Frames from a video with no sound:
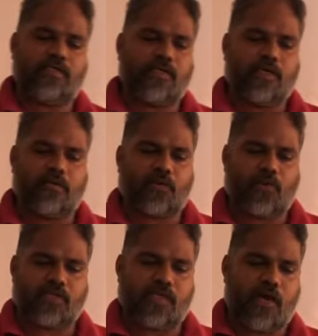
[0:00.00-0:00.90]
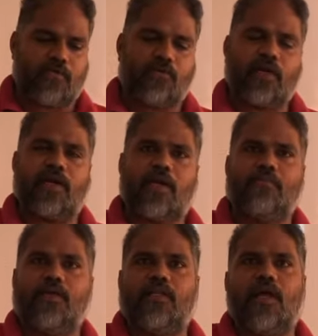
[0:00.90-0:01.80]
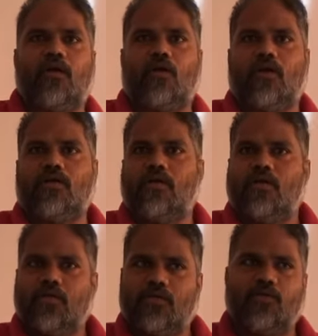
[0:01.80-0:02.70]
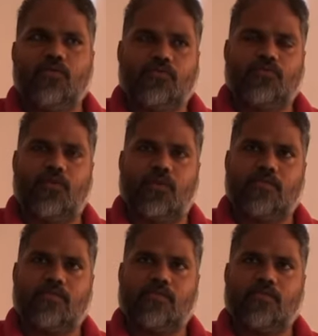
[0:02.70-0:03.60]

certain products have utility but they are not usefulness.